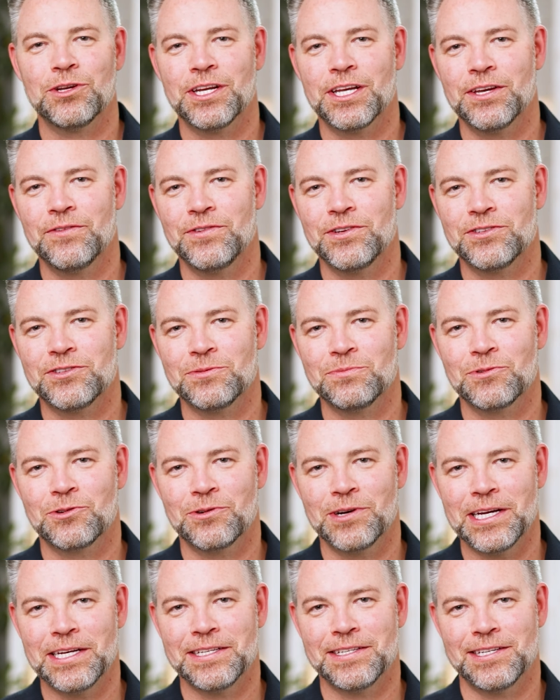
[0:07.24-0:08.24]
gonna give you some
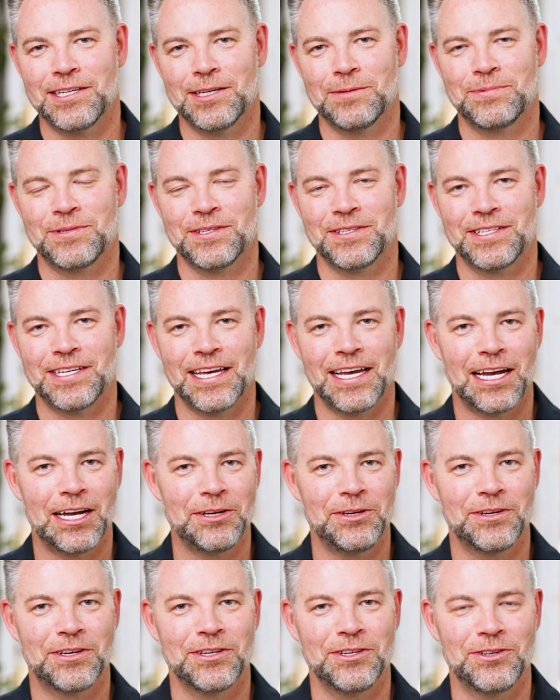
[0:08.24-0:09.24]
great tips as to how
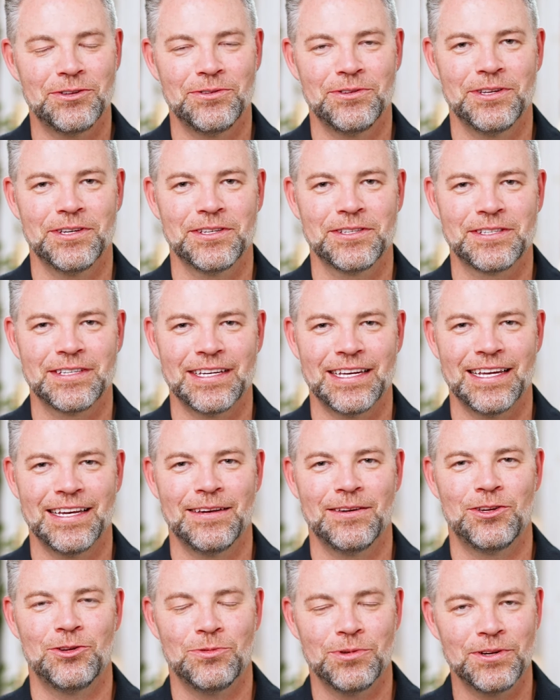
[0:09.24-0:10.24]
you can do this
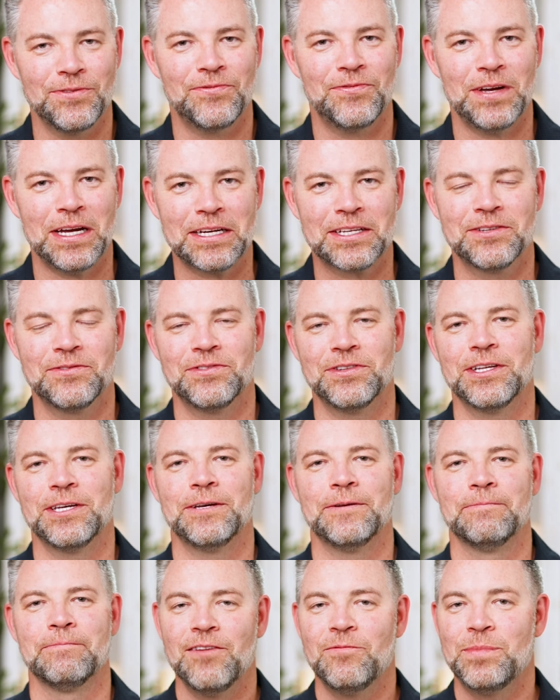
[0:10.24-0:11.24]
and do it
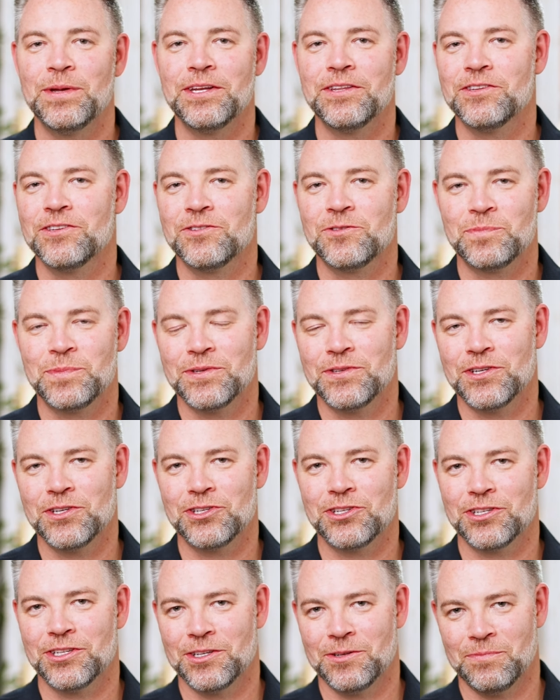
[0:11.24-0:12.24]
effectively. I've been in this
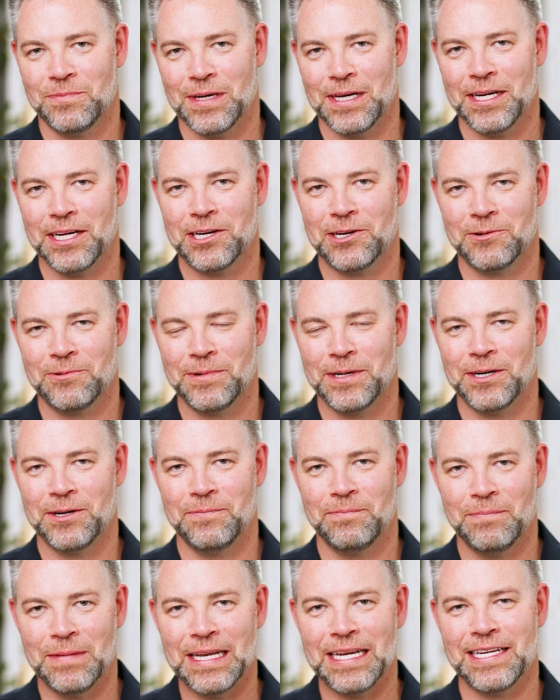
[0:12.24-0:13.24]
position in my career
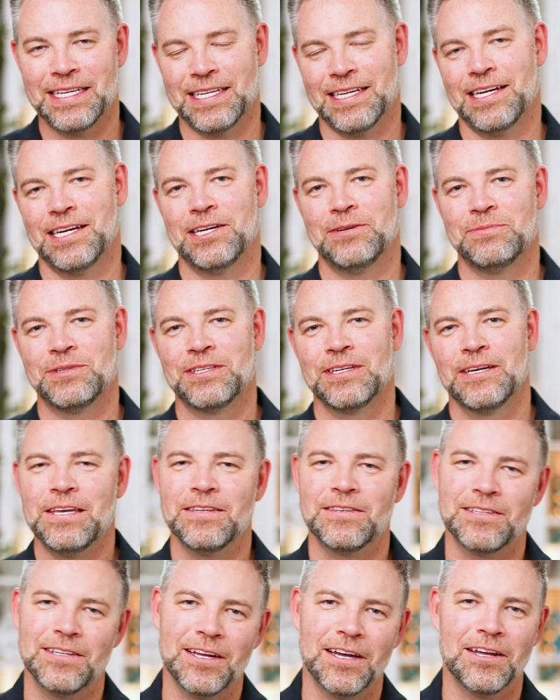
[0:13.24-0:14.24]
many times.
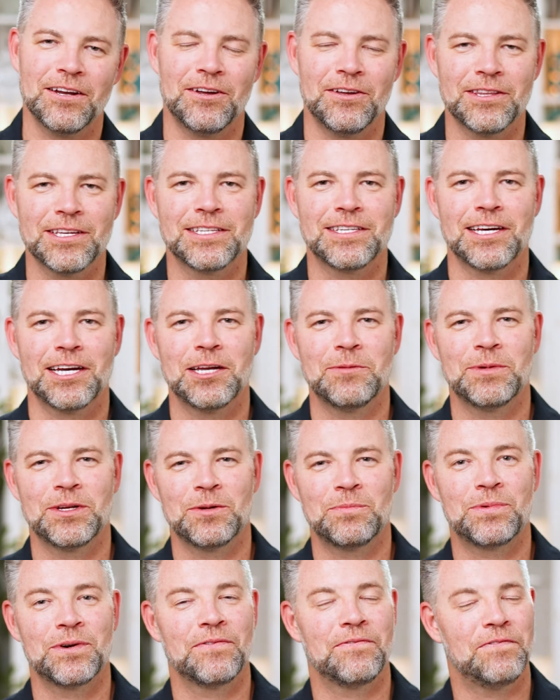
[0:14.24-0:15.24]
It's not all the time in
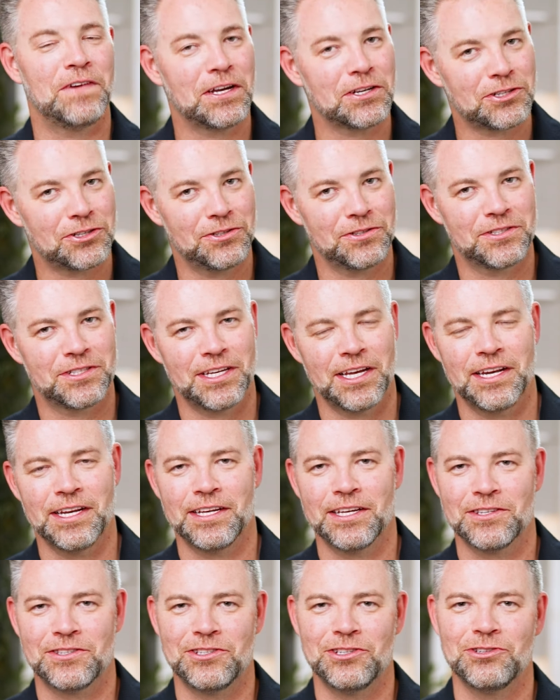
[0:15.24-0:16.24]
a professional
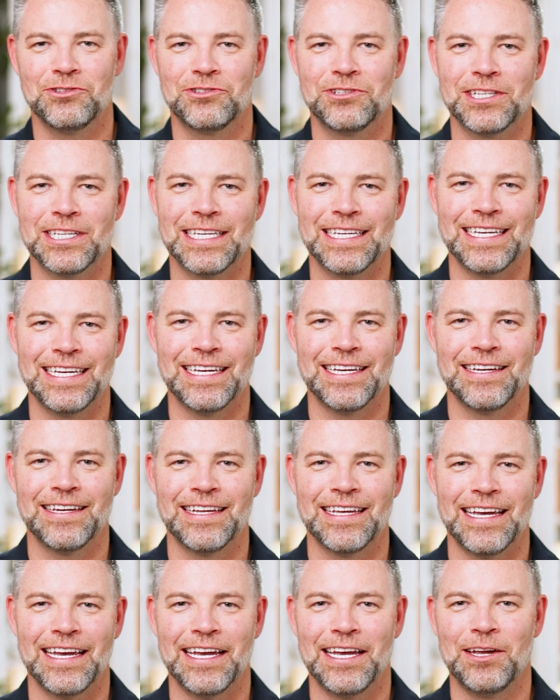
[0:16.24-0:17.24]
setting. It's usually
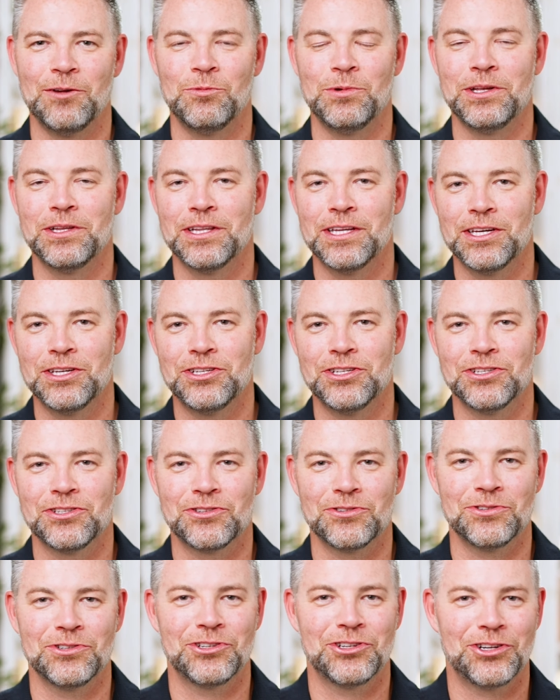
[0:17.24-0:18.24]
in a
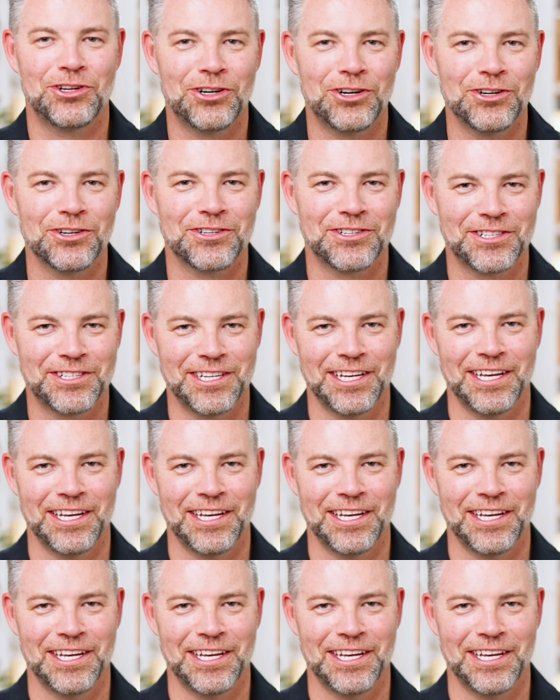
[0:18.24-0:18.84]
religious or church